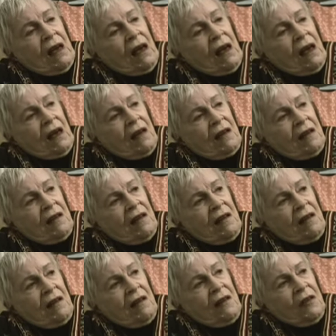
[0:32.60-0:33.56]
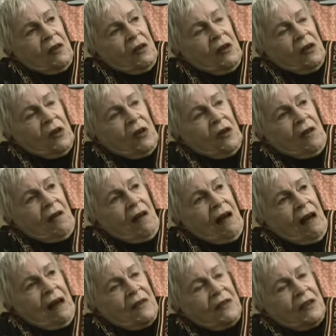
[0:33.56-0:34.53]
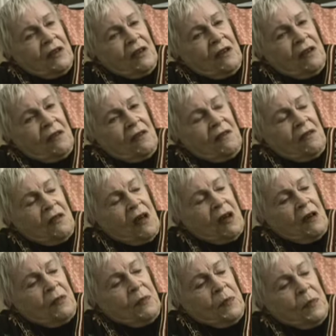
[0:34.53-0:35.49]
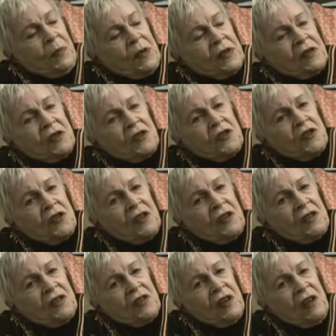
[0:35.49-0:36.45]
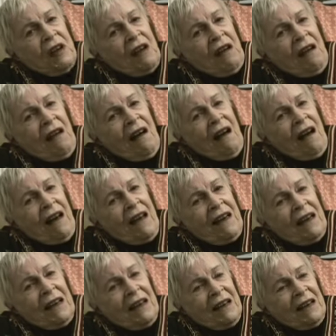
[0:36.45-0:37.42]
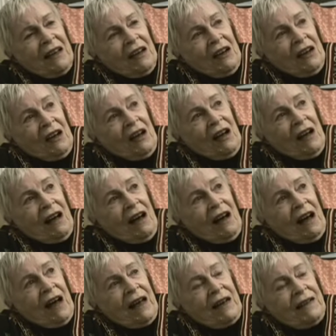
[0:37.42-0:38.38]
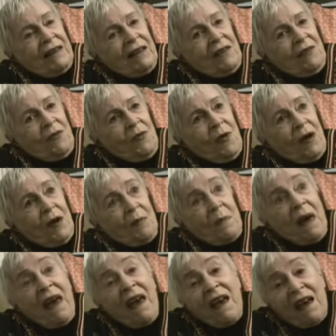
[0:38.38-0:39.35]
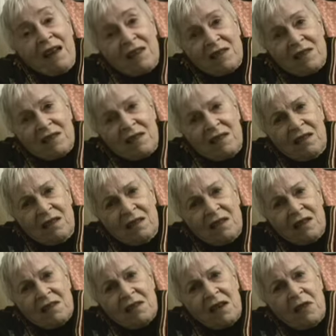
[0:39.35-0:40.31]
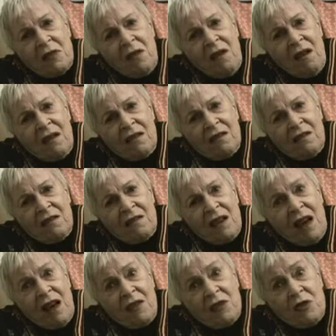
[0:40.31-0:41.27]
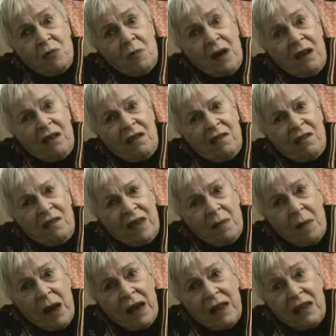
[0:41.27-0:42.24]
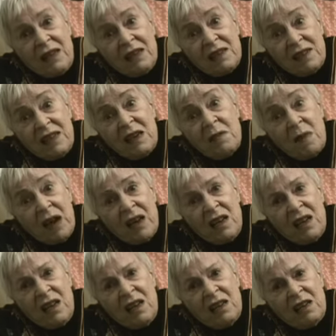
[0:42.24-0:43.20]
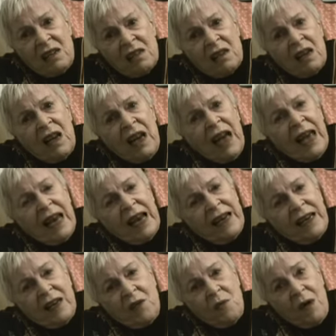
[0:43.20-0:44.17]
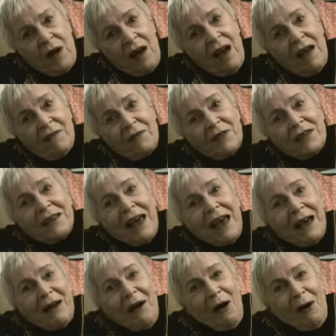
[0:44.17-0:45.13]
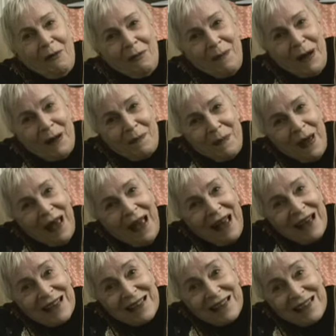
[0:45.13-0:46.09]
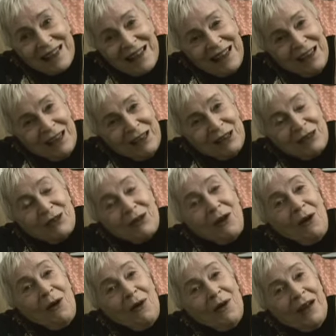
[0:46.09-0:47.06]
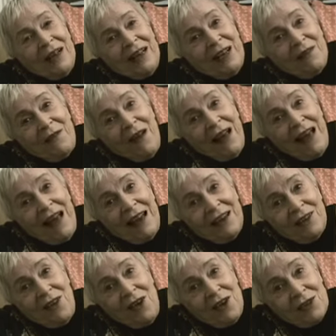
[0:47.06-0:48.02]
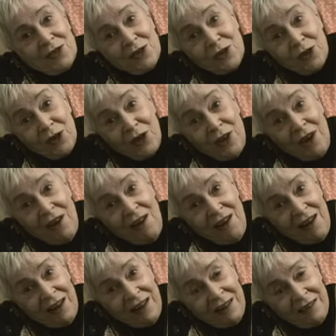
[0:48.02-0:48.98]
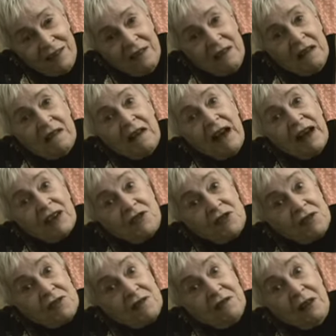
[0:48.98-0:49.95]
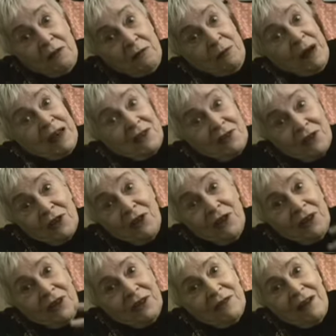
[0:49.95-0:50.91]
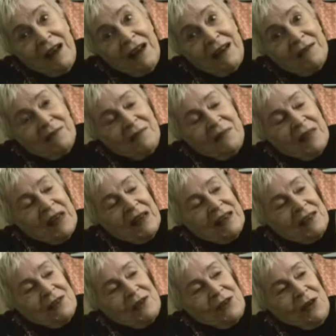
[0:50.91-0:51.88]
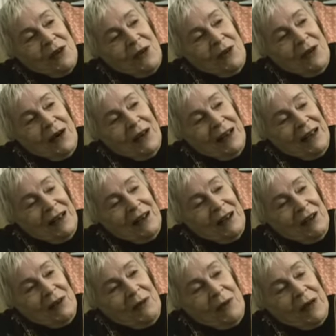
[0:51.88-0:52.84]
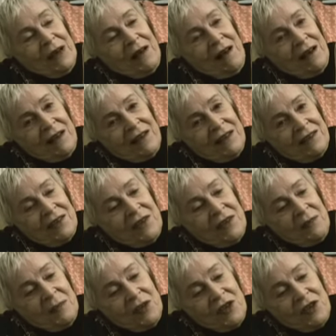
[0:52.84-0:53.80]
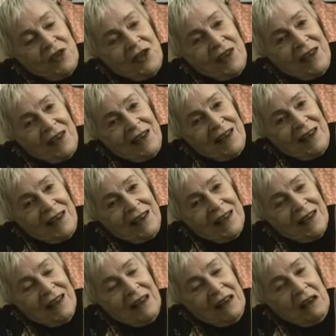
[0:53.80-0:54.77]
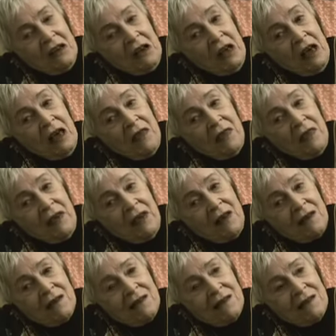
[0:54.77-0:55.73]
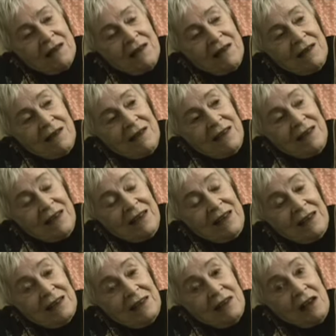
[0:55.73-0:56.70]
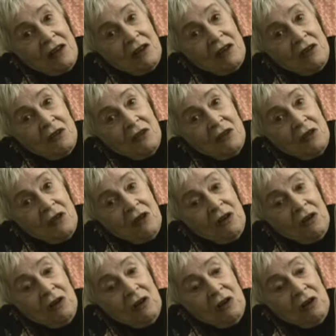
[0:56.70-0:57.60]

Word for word: And I had to get in a lot of positions. I, I didn't wear pants because I thought you might they might need to see my knees and I didn't want to have to take off my pants so if I had a long skirt on I could just lift my skirt right so we got into the machine and then he said uh,